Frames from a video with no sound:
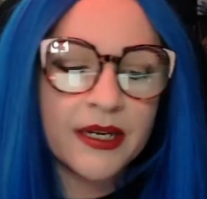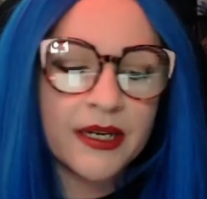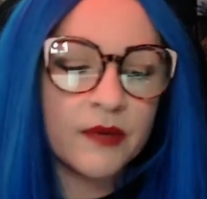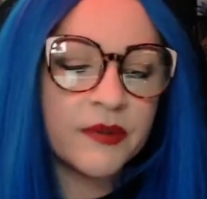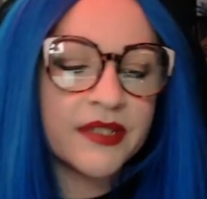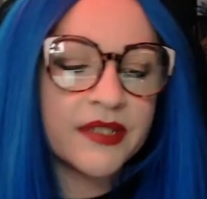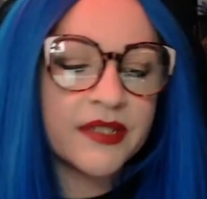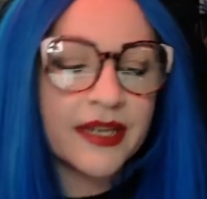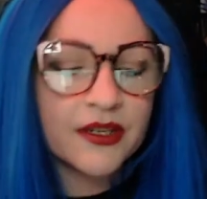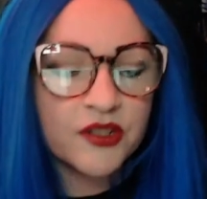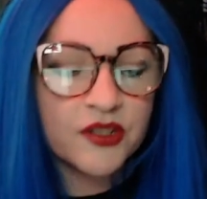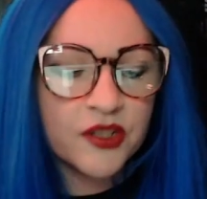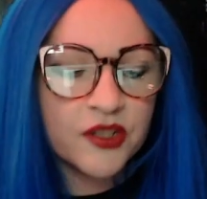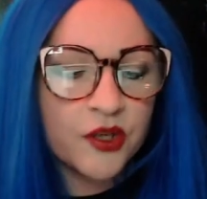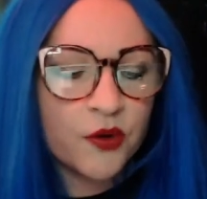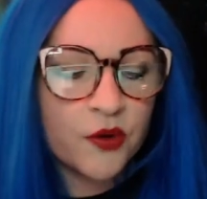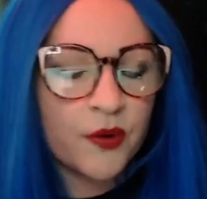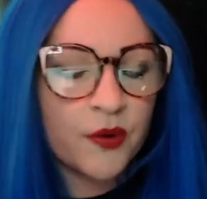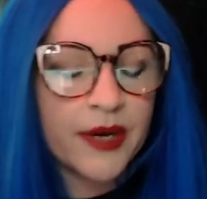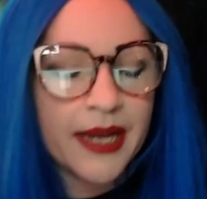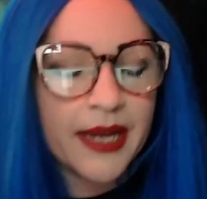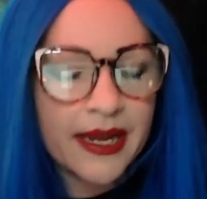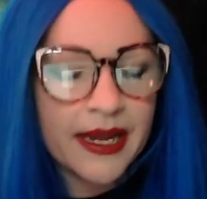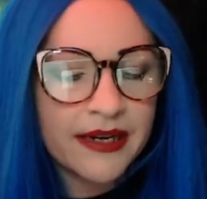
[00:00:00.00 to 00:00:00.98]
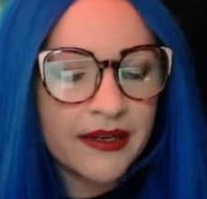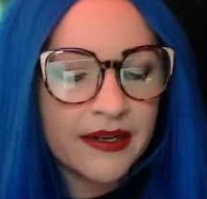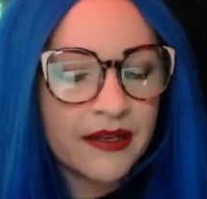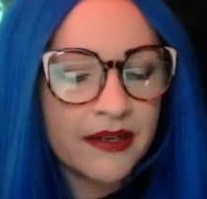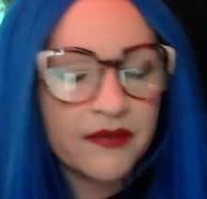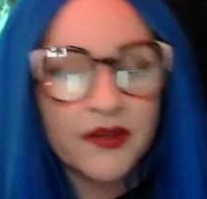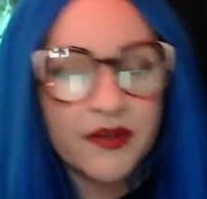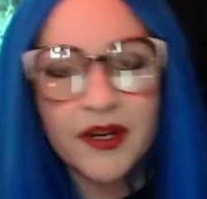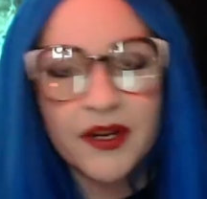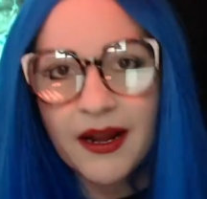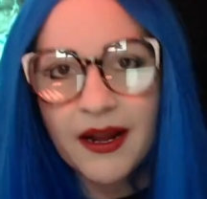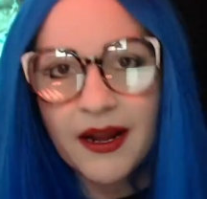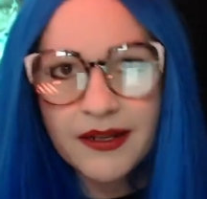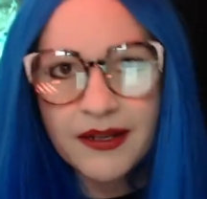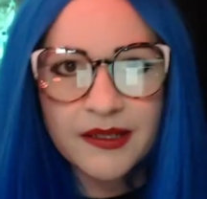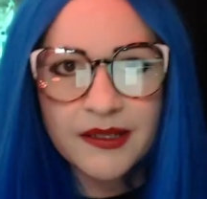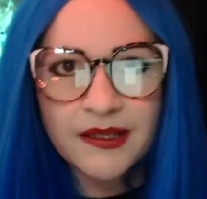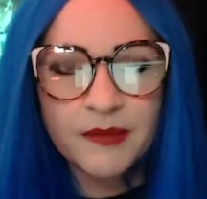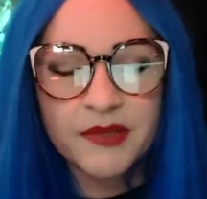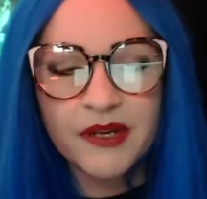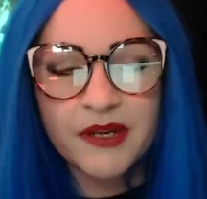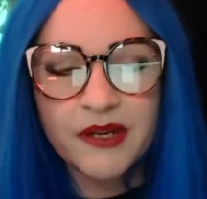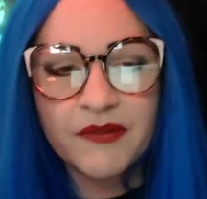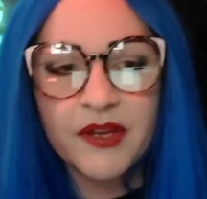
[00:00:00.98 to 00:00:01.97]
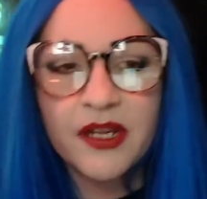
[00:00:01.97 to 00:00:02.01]
It was actually created, the
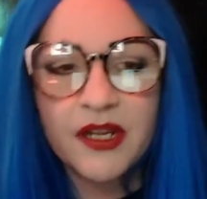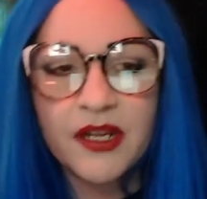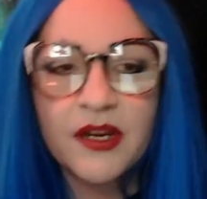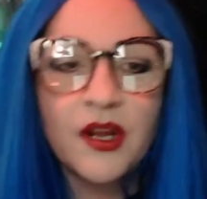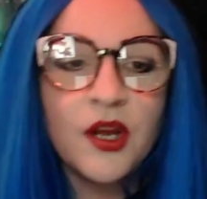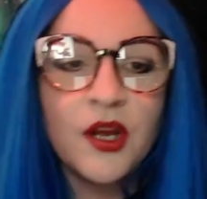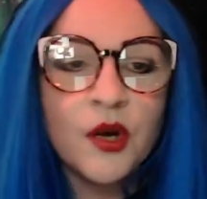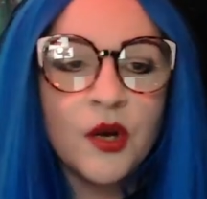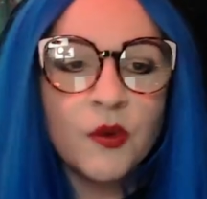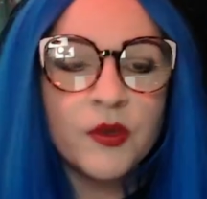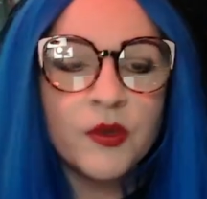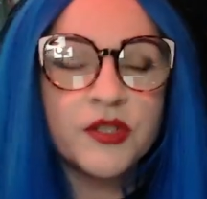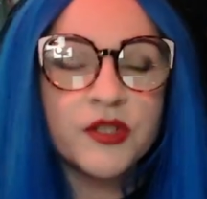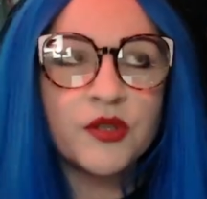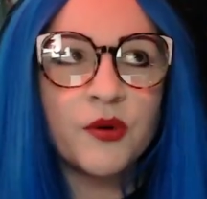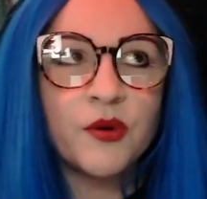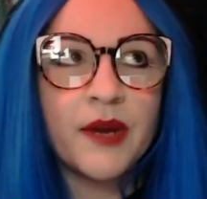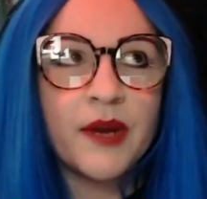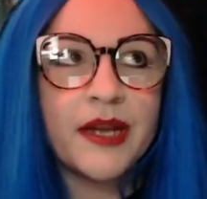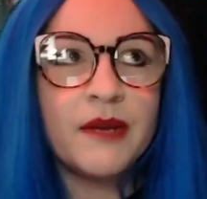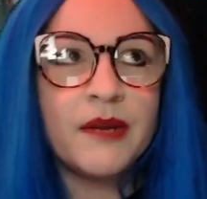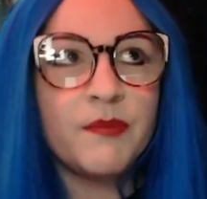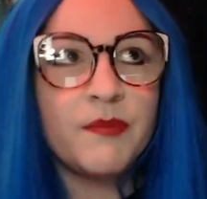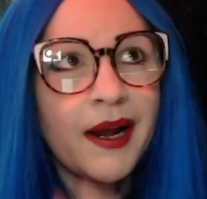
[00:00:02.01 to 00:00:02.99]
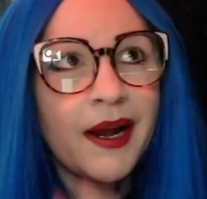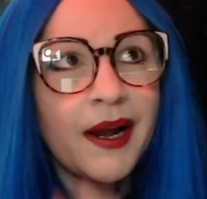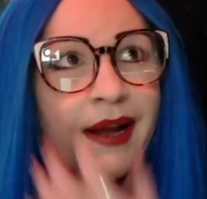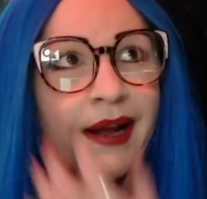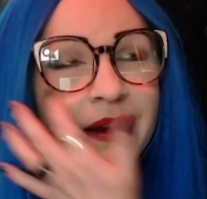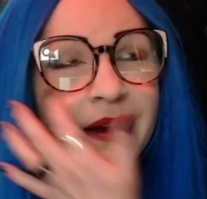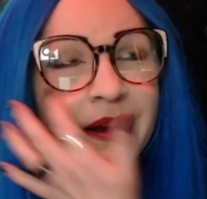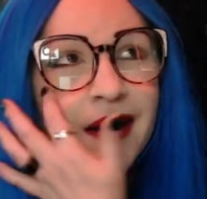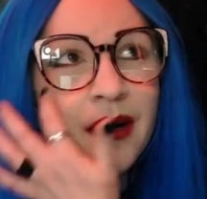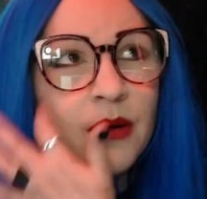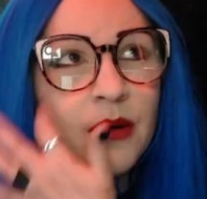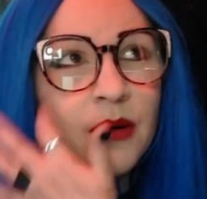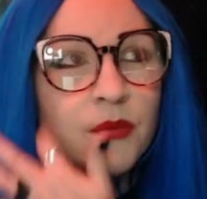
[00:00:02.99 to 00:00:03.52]
concept of it was created by